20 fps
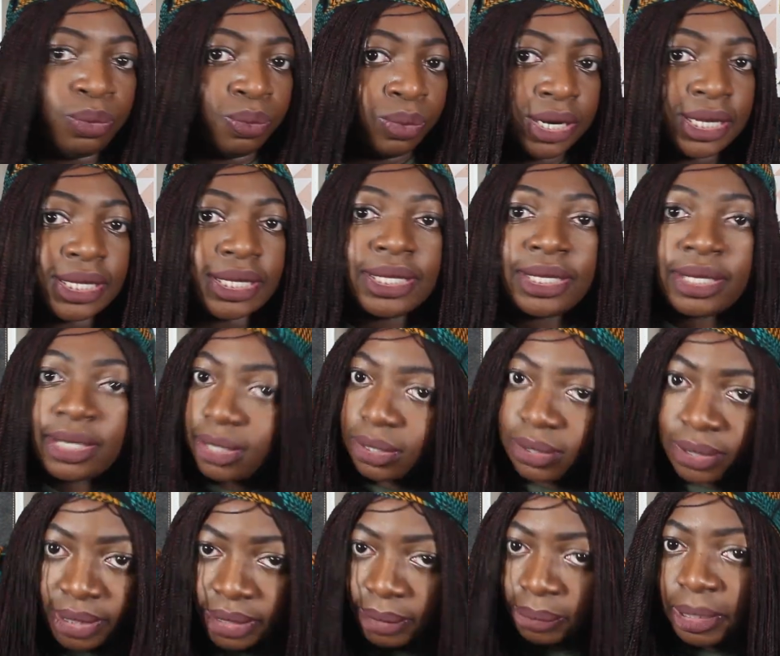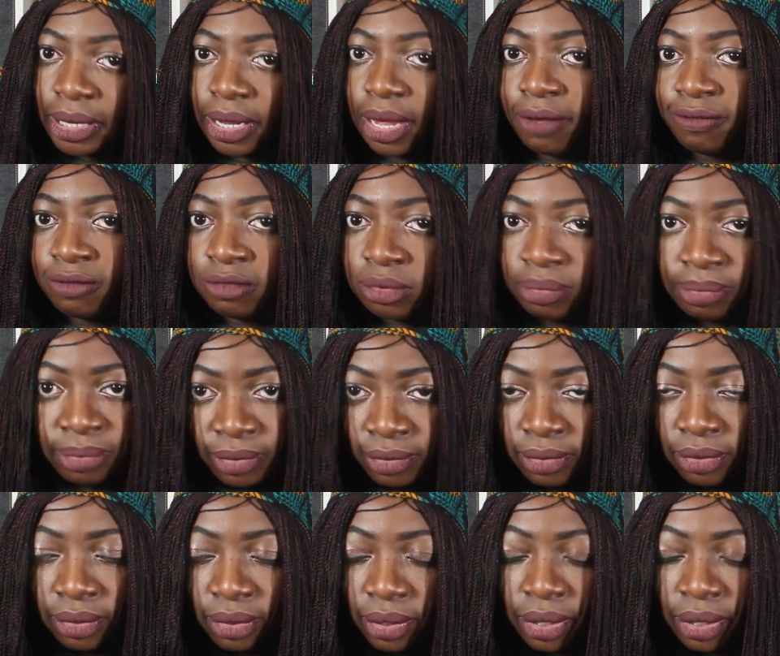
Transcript: you want it still to be comfortable.